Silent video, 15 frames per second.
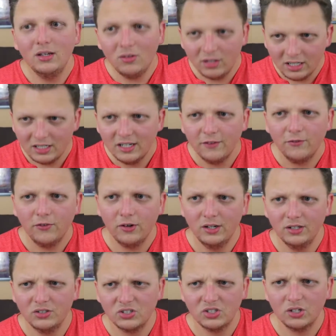only
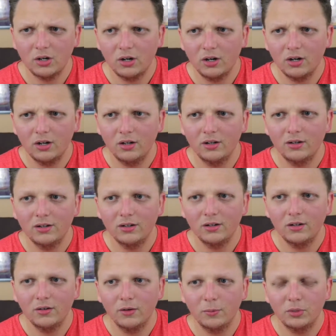difference
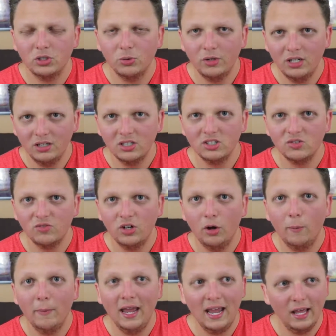between this
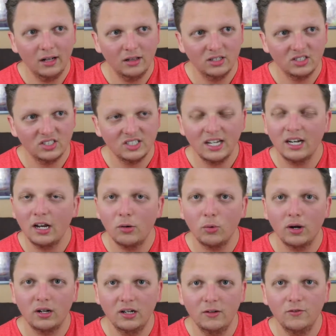film and the second
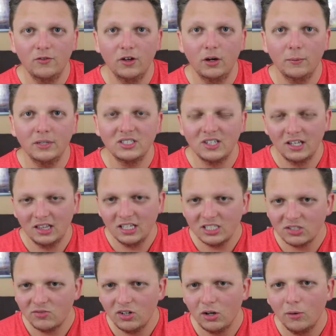Rocky film is that
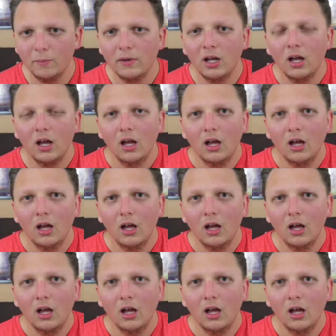this film